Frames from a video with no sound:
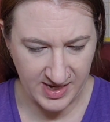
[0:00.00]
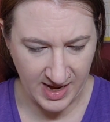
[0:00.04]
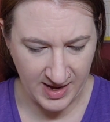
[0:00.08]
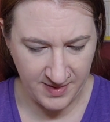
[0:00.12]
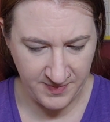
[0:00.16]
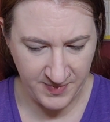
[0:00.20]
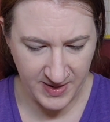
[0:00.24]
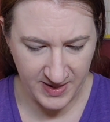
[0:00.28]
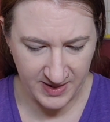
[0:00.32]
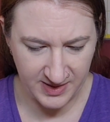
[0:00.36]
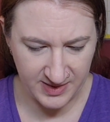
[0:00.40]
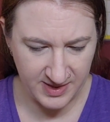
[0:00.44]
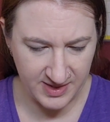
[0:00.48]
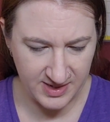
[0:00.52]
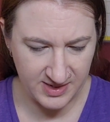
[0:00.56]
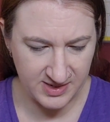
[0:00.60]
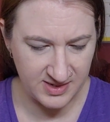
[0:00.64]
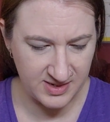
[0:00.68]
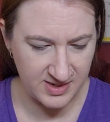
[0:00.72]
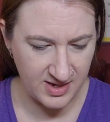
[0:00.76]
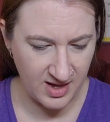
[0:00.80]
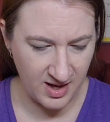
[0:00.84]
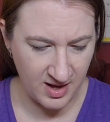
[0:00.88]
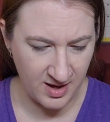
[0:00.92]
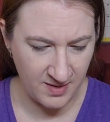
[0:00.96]
I picked
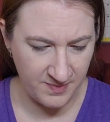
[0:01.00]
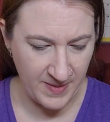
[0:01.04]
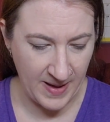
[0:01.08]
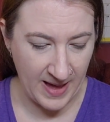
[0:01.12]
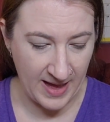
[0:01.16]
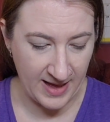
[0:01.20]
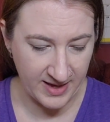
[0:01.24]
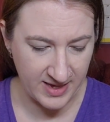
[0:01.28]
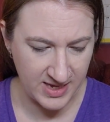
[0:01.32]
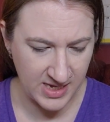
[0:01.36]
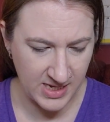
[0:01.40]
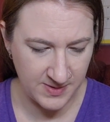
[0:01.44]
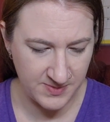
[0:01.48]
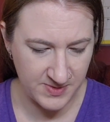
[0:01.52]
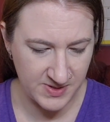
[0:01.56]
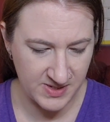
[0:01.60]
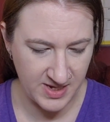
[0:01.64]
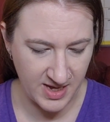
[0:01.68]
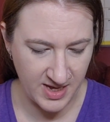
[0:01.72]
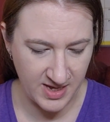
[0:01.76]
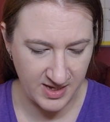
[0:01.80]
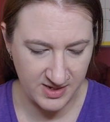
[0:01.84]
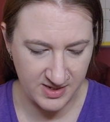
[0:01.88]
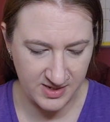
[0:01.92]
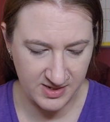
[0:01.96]
this up at
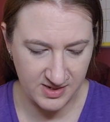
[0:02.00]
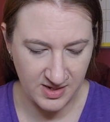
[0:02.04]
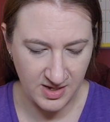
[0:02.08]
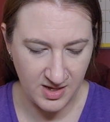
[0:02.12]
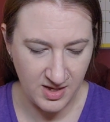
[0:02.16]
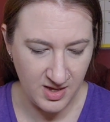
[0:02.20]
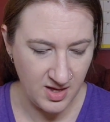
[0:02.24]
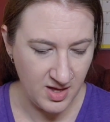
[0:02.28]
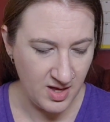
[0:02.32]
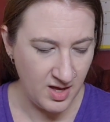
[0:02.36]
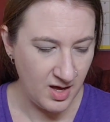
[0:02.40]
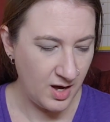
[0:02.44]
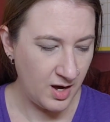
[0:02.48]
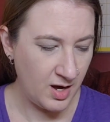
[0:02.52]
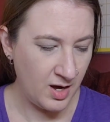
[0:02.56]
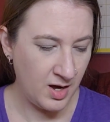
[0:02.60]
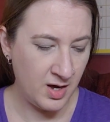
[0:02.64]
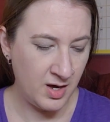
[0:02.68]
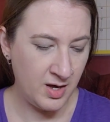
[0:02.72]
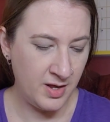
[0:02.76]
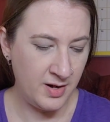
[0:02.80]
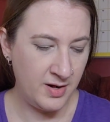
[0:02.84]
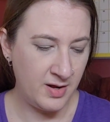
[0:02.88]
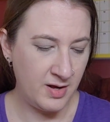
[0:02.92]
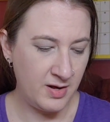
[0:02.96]
Keepsakes
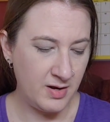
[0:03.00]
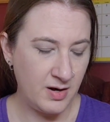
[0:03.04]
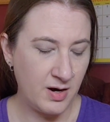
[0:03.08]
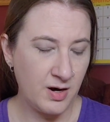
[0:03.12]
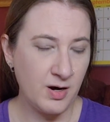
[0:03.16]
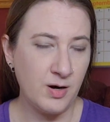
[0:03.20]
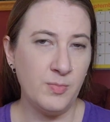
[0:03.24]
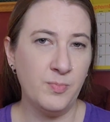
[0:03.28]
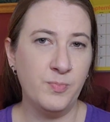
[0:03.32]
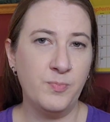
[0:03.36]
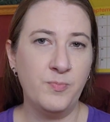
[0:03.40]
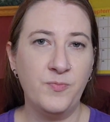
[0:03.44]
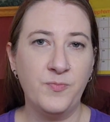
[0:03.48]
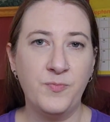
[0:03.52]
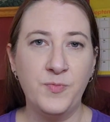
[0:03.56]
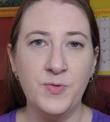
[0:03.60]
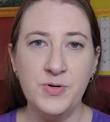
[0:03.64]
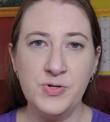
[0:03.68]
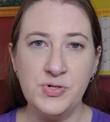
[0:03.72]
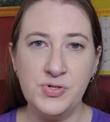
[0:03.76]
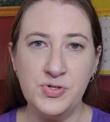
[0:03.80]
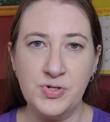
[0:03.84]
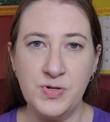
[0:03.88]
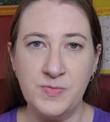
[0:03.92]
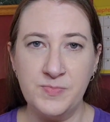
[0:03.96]
on our
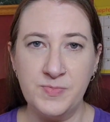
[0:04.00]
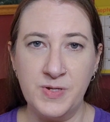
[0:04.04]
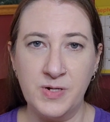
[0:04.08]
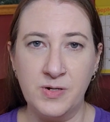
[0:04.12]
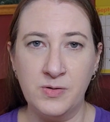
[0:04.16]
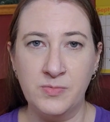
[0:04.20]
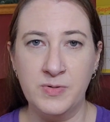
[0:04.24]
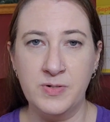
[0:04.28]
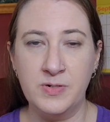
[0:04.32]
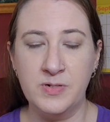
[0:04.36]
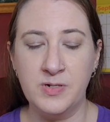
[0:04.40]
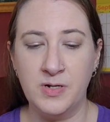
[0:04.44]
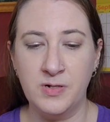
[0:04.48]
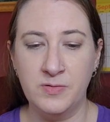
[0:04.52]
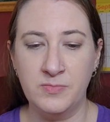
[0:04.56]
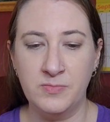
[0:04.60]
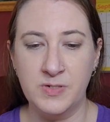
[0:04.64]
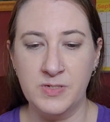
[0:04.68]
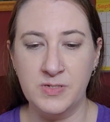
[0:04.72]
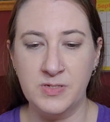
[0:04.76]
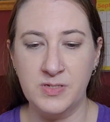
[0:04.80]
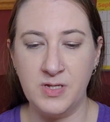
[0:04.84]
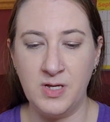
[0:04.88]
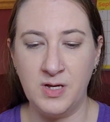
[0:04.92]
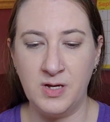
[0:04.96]
first trip there when Dawn
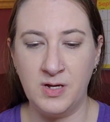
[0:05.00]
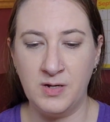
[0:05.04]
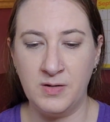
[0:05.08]
was